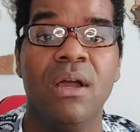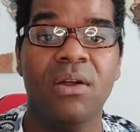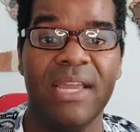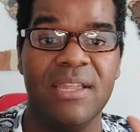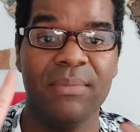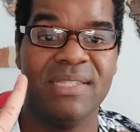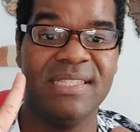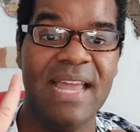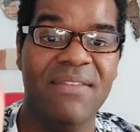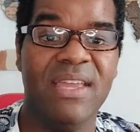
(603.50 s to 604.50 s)
Okay, number
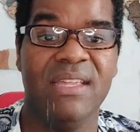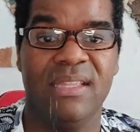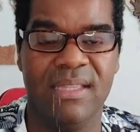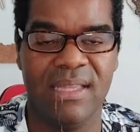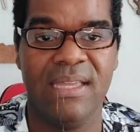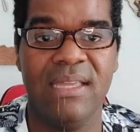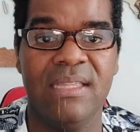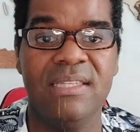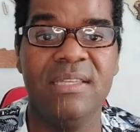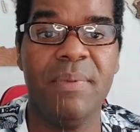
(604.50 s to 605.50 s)
7.
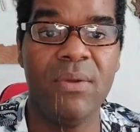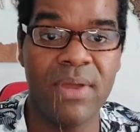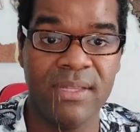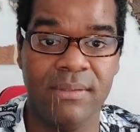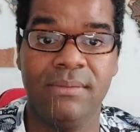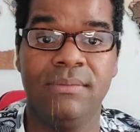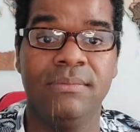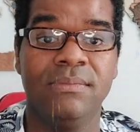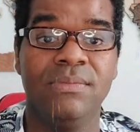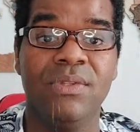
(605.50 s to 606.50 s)
This is a big one.
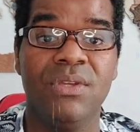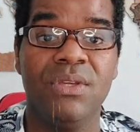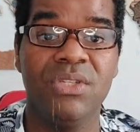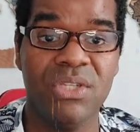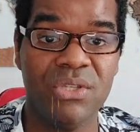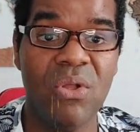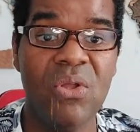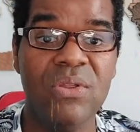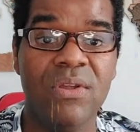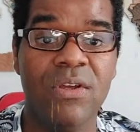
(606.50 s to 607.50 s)
She's
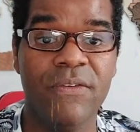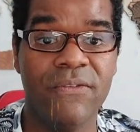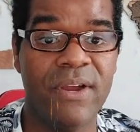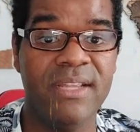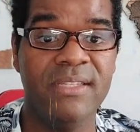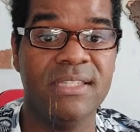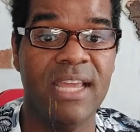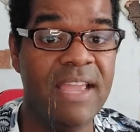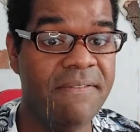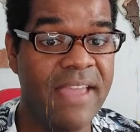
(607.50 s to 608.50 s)
told her friends
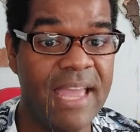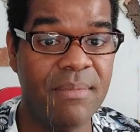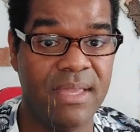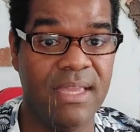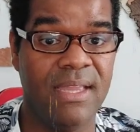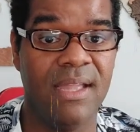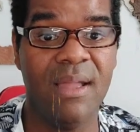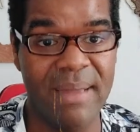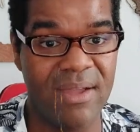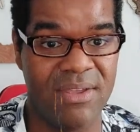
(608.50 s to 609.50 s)
and family
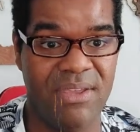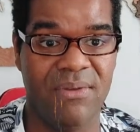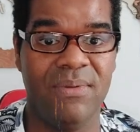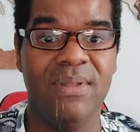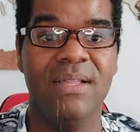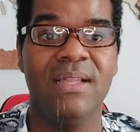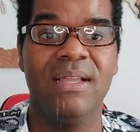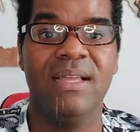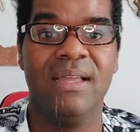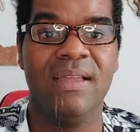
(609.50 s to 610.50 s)
about you.
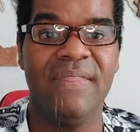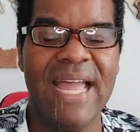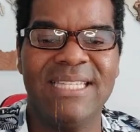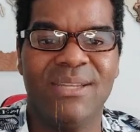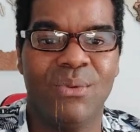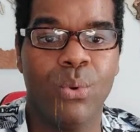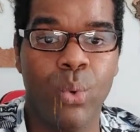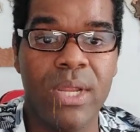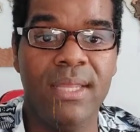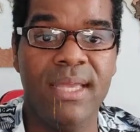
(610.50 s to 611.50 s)
That's
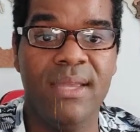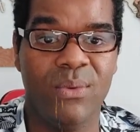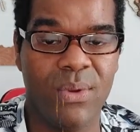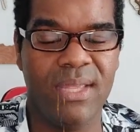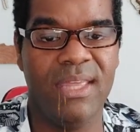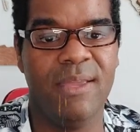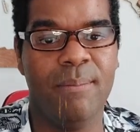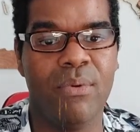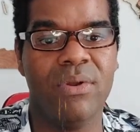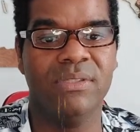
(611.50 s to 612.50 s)
really, really
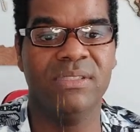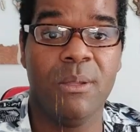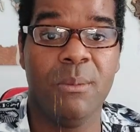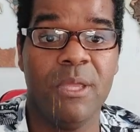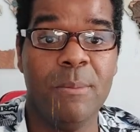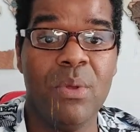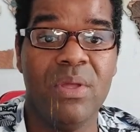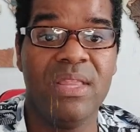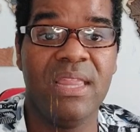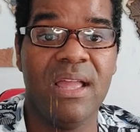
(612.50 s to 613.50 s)
important.
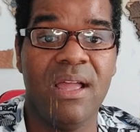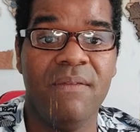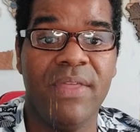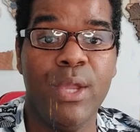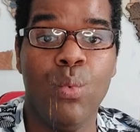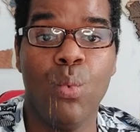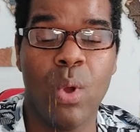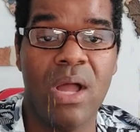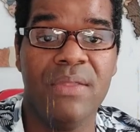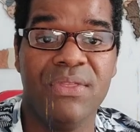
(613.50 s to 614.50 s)
People in love, they
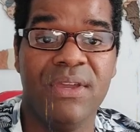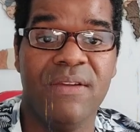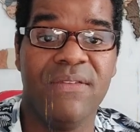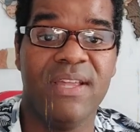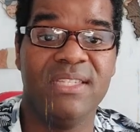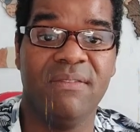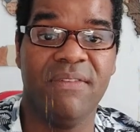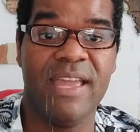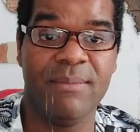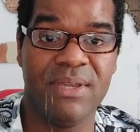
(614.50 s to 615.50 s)
want their friends and
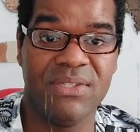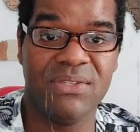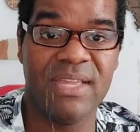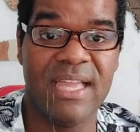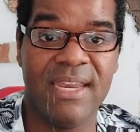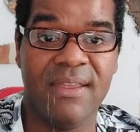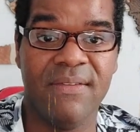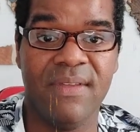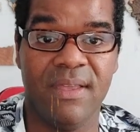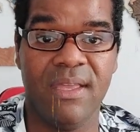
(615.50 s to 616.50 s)
families to kind
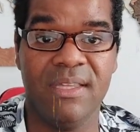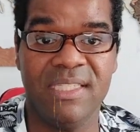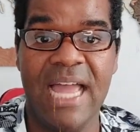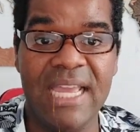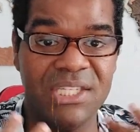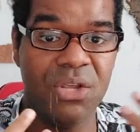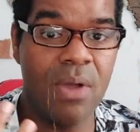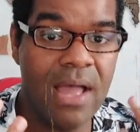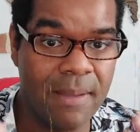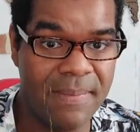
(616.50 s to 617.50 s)
of size you
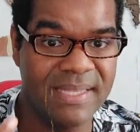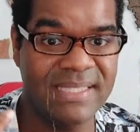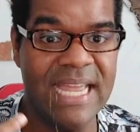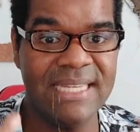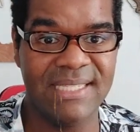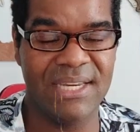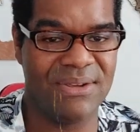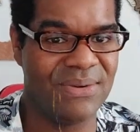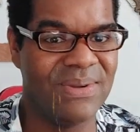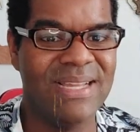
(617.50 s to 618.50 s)
up, assess
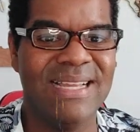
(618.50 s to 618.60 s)
you.